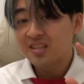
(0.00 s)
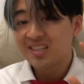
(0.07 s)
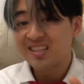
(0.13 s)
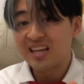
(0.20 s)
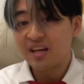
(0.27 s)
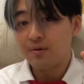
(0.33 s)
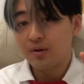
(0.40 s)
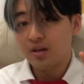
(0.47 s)

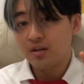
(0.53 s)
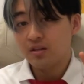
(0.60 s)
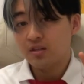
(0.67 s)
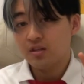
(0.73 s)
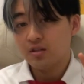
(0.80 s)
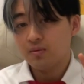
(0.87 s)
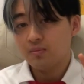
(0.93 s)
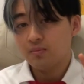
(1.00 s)

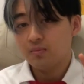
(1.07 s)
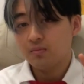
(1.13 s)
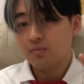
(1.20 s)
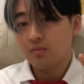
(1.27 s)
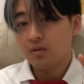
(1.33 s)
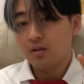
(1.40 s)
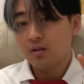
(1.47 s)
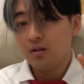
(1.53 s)
serious.
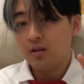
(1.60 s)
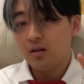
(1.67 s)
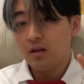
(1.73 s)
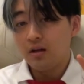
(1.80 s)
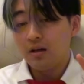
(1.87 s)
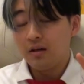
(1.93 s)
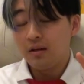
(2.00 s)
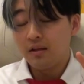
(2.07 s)

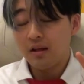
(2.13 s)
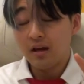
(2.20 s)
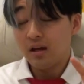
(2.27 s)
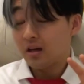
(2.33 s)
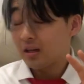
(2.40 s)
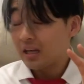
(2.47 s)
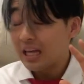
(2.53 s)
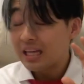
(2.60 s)
They're
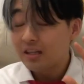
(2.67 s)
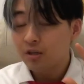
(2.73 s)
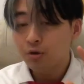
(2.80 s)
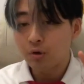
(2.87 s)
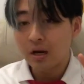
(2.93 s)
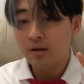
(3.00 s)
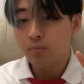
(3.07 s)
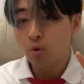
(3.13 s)
an
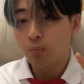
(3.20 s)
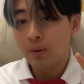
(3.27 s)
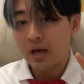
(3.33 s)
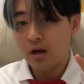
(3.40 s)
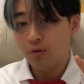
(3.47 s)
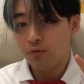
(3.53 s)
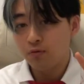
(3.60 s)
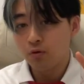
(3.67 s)
incredible
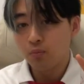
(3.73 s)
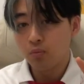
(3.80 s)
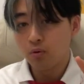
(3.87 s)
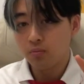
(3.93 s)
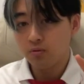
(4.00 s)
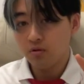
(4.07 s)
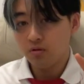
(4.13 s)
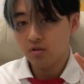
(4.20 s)
pair of football
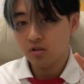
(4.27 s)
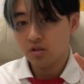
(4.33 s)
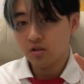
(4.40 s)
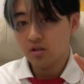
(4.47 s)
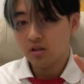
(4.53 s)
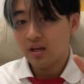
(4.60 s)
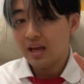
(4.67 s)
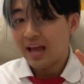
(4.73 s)
boots.
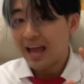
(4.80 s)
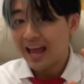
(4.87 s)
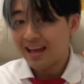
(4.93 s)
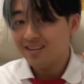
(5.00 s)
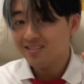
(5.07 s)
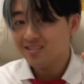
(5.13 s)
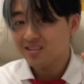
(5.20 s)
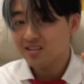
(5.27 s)

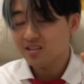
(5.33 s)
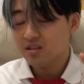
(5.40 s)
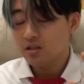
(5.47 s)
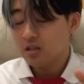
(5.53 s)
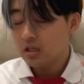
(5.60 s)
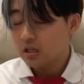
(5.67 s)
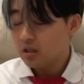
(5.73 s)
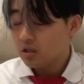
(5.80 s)
Hence,
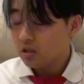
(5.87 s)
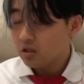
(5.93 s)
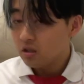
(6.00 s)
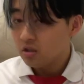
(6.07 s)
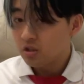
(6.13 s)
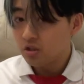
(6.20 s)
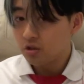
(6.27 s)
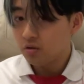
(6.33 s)

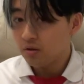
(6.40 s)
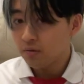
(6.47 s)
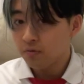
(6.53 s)
June the